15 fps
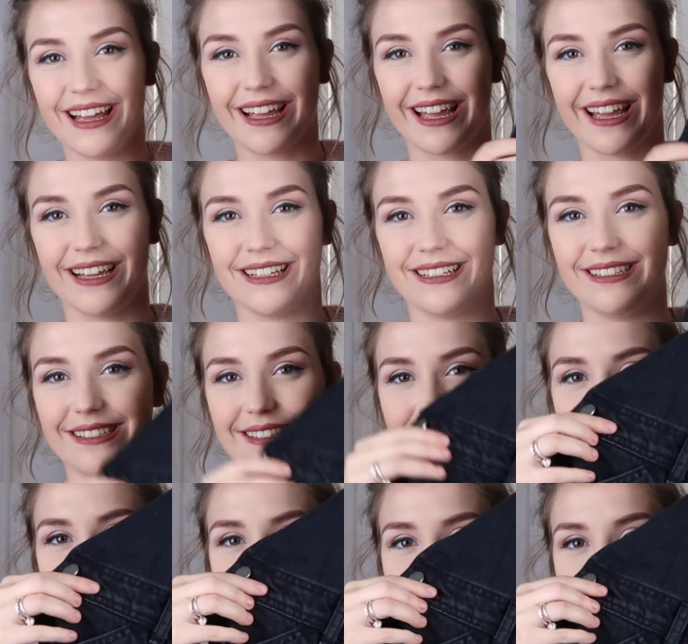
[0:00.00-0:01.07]
Okay,
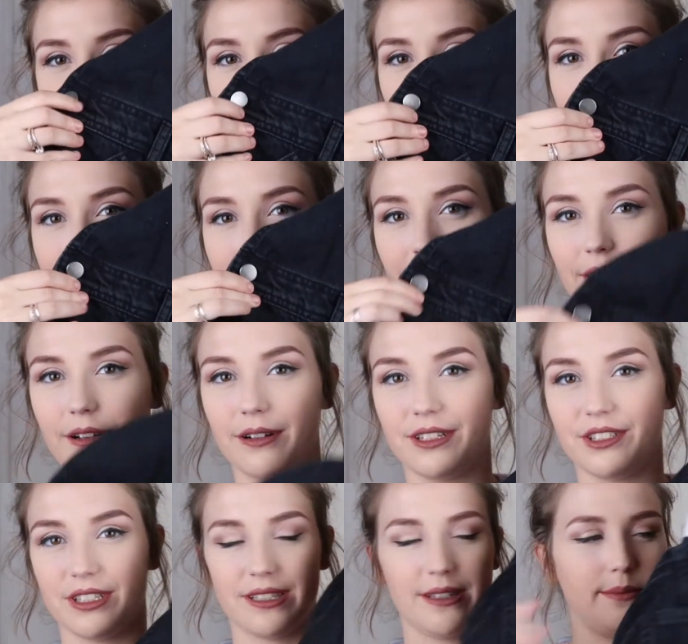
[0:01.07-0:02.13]
so the pinafore I got
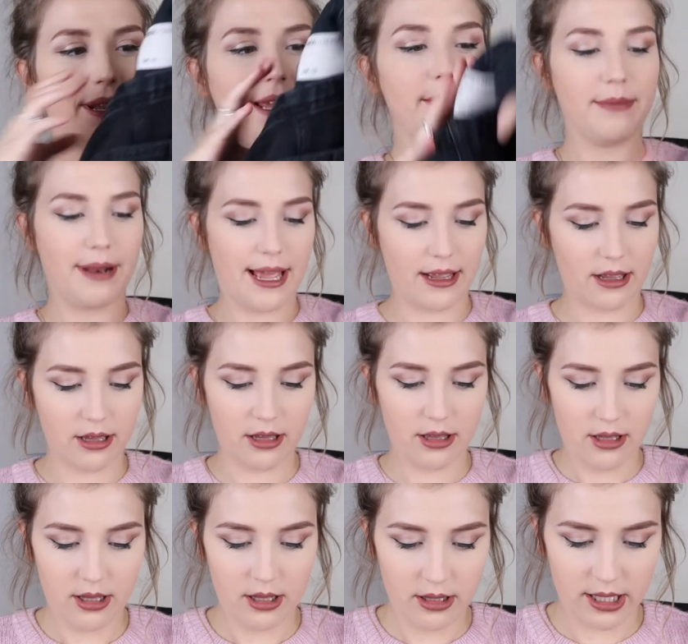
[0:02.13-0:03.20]
is just a plain black.
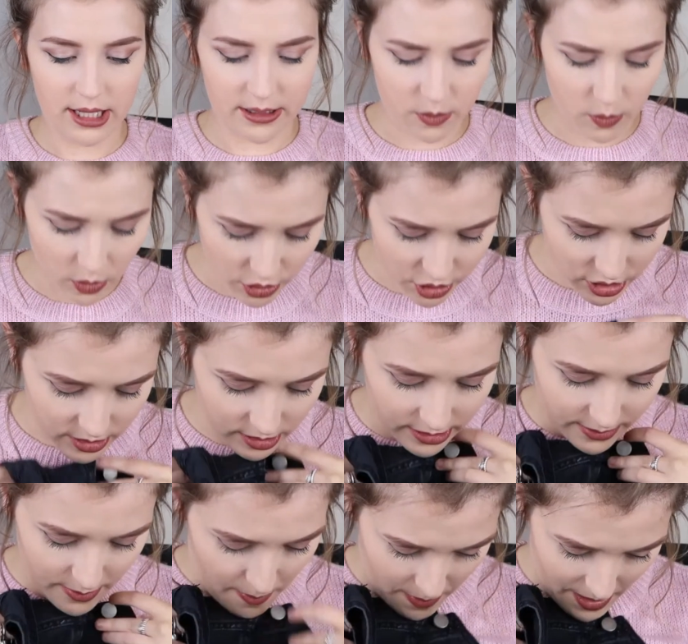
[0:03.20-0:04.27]
I think it's washed
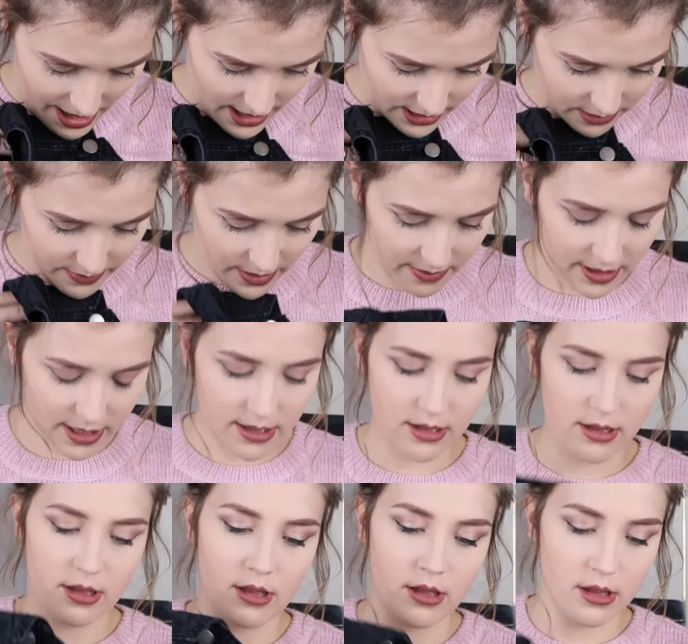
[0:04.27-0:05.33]
black, maybe.
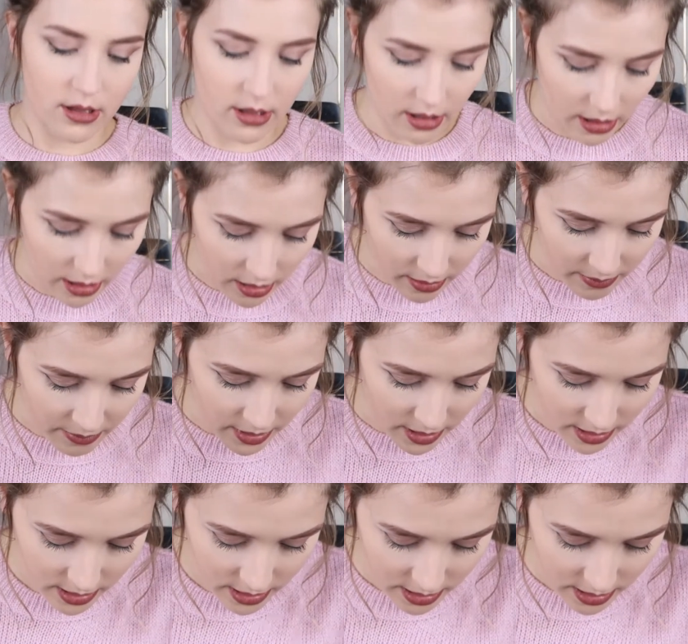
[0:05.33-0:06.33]
And